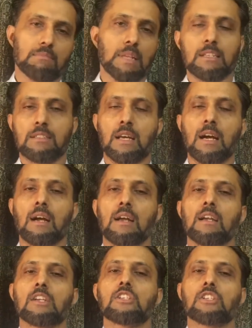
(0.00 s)
That is a
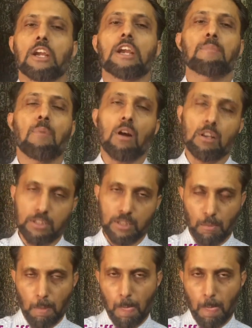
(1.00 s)
trade policy.